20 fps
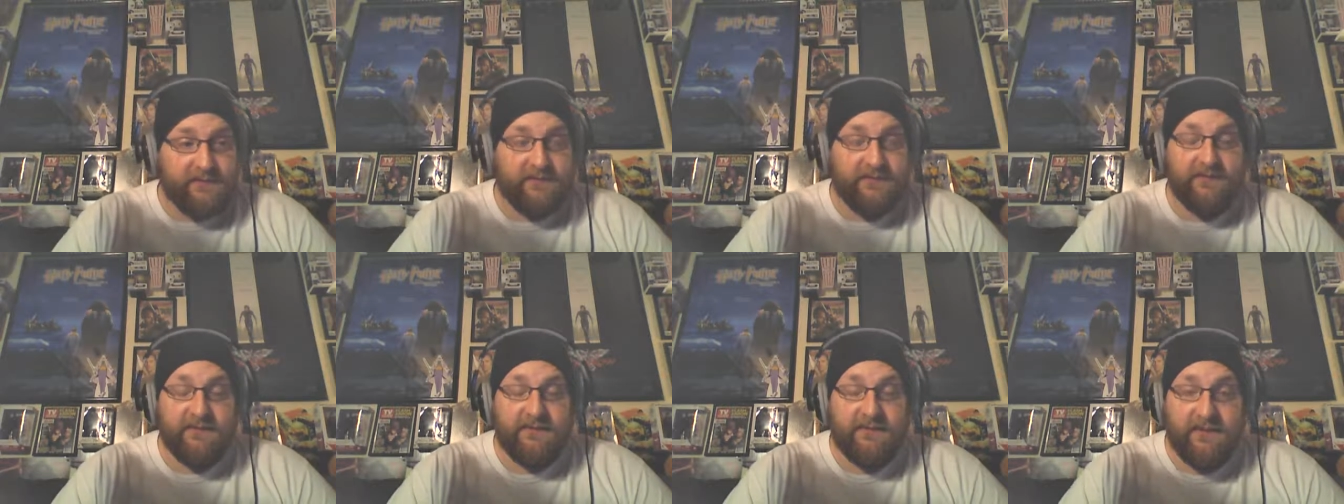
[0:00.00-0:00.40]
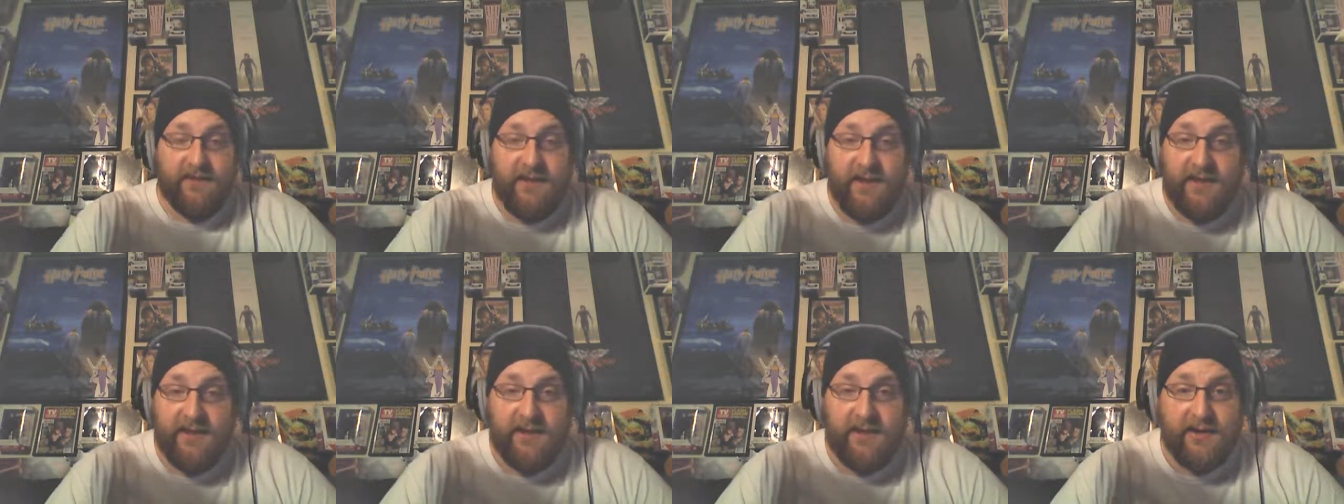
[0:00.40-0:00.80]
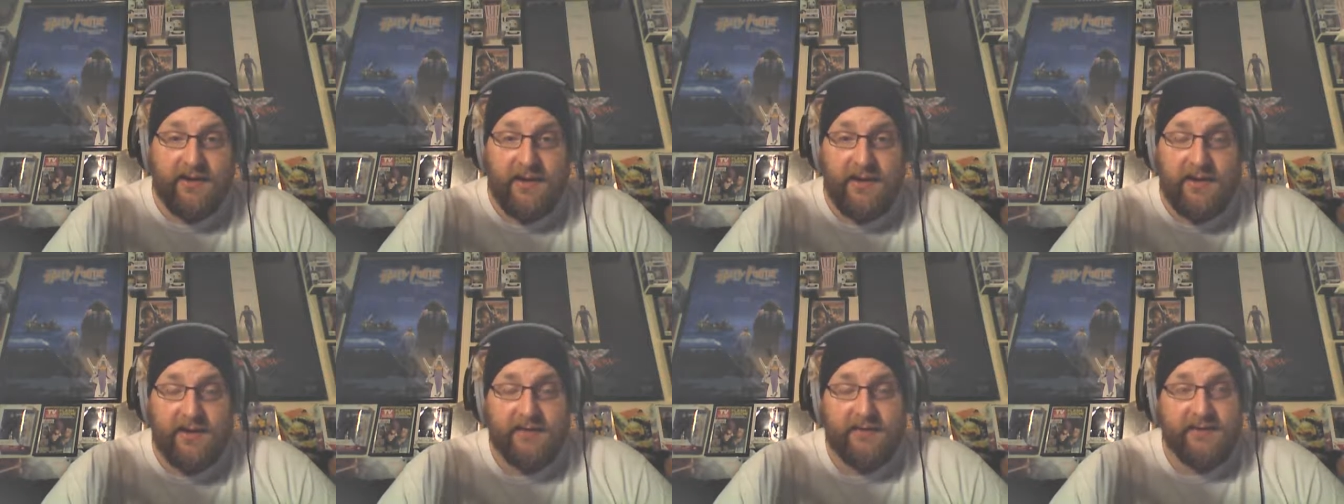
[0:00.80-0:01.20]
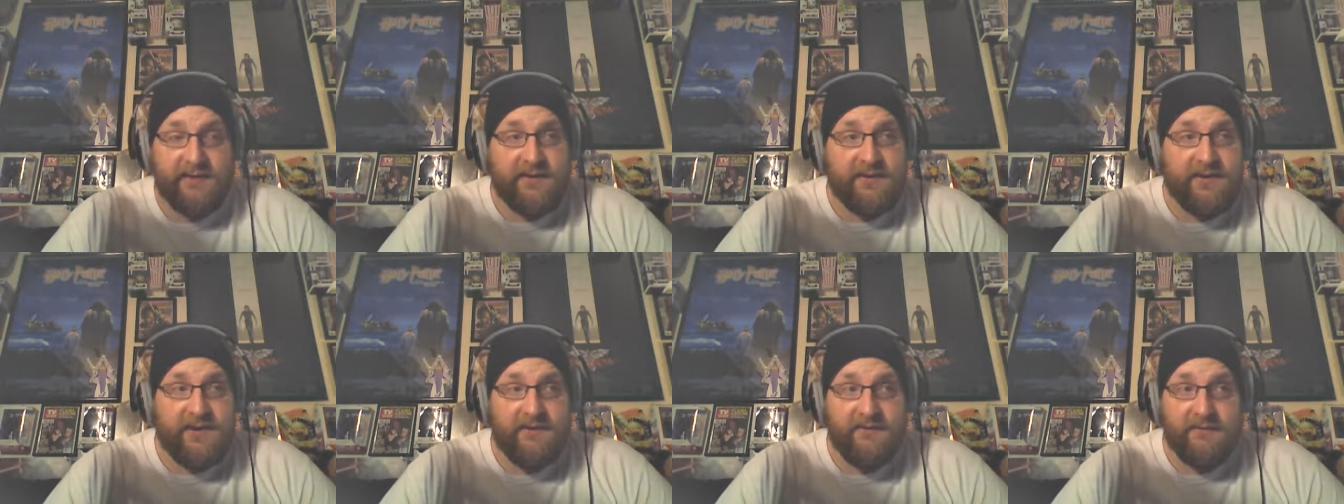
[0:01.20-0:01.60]
This is a guy I
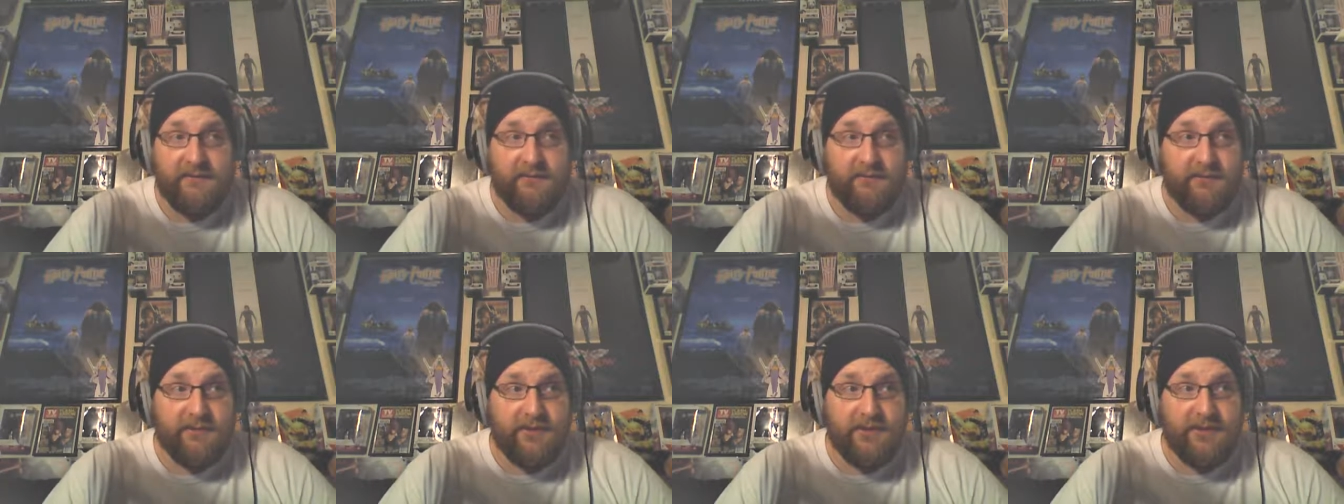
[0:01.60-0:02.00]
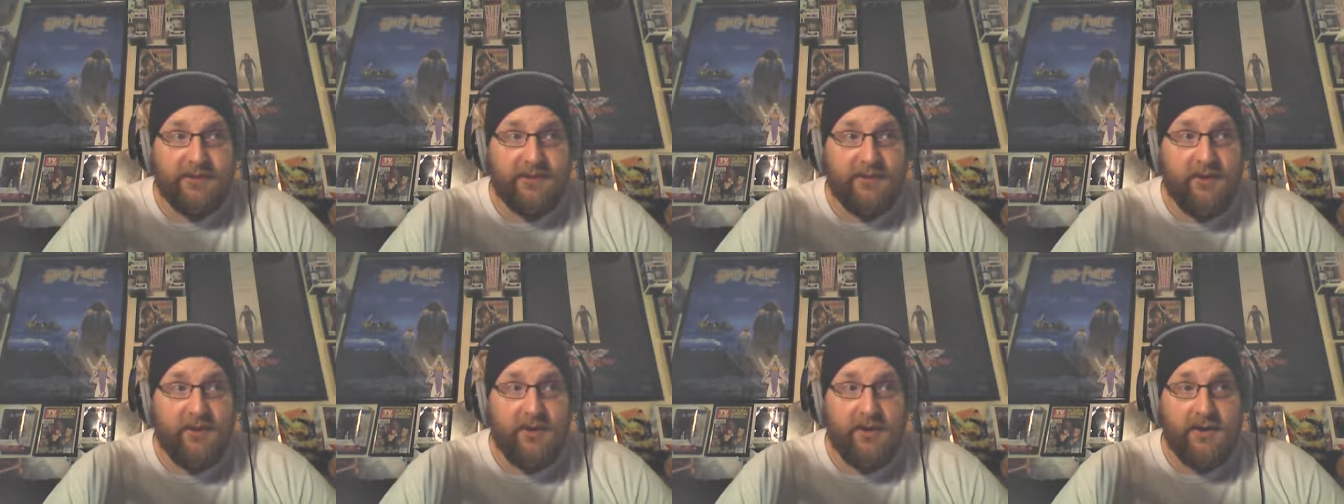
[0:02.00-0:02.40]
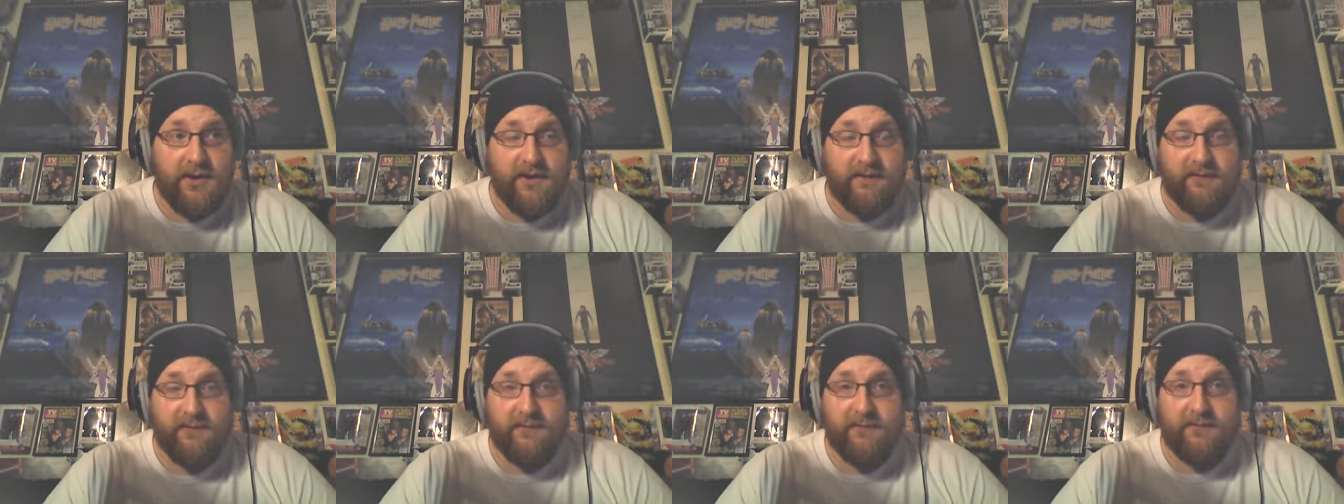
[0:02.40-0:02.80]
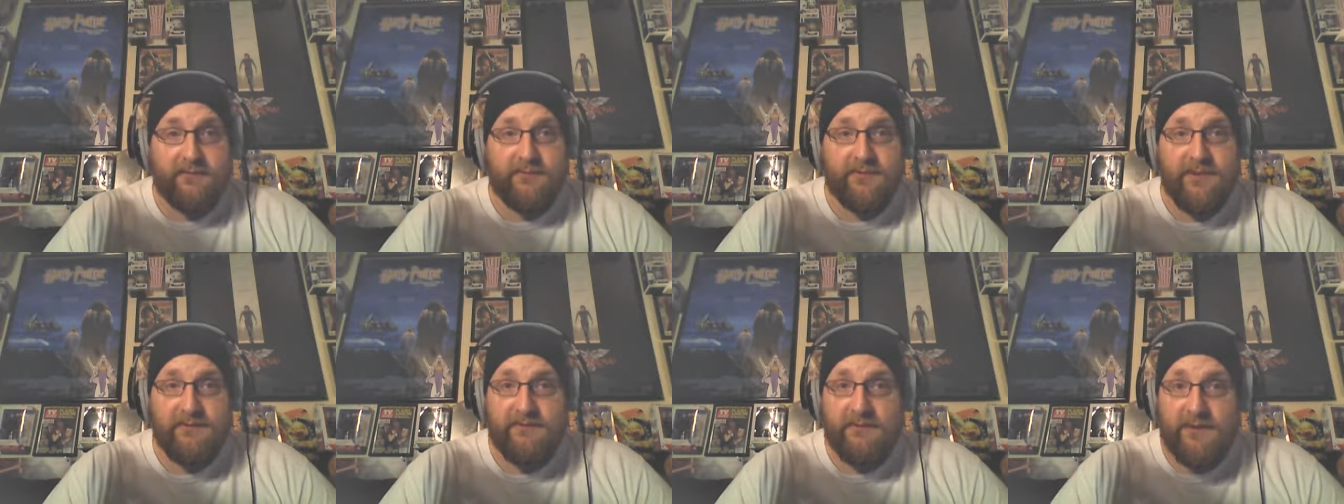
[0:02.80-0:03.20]
never really caught on
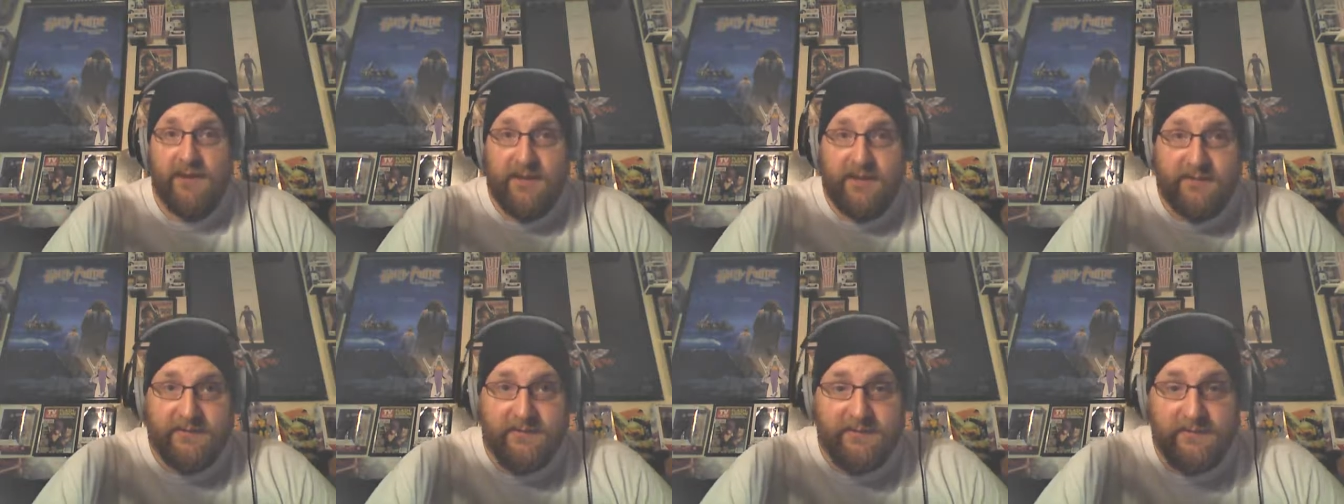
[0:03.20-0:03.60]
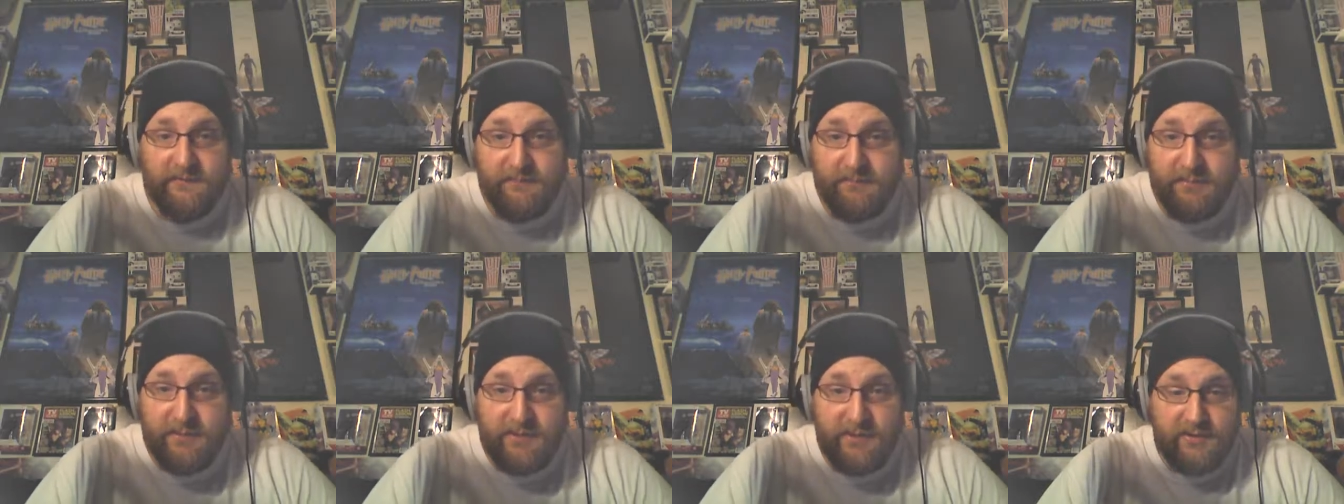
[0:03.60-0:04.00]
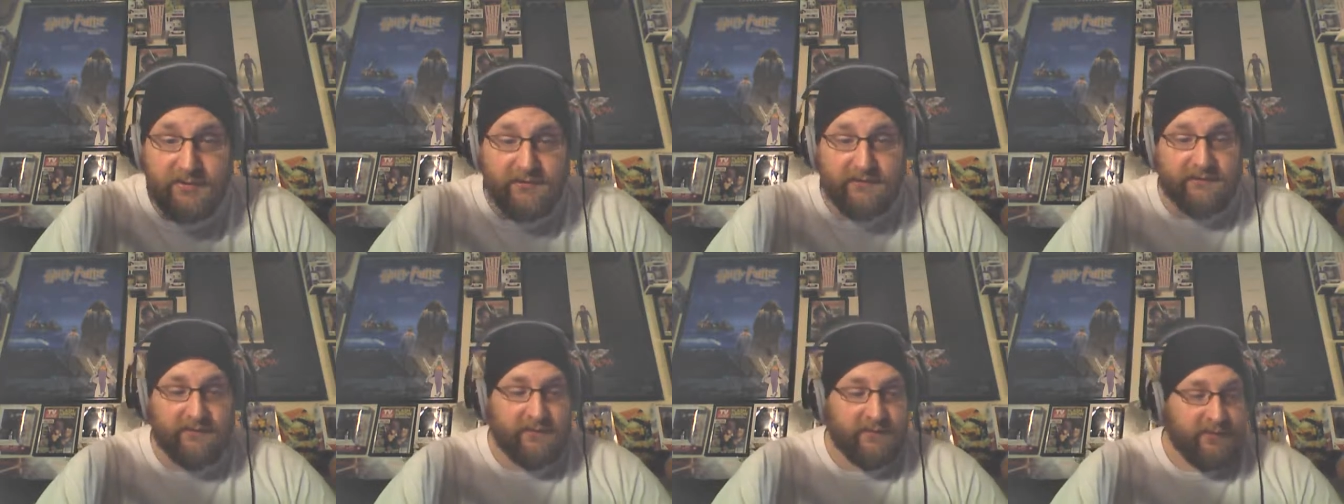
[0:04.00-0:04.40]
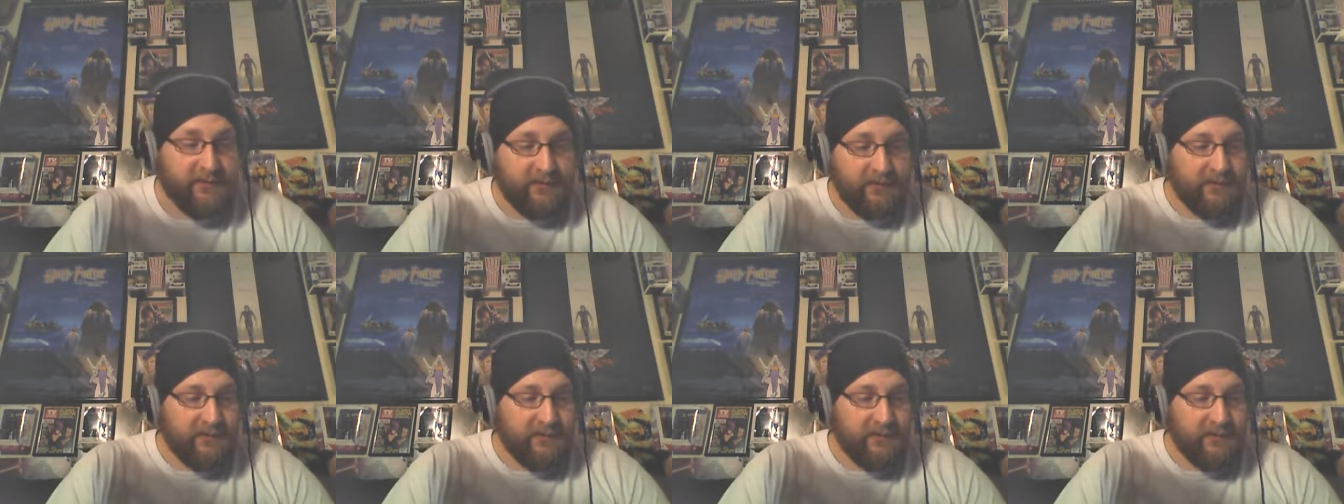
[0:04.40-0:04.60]
to, never liked his books.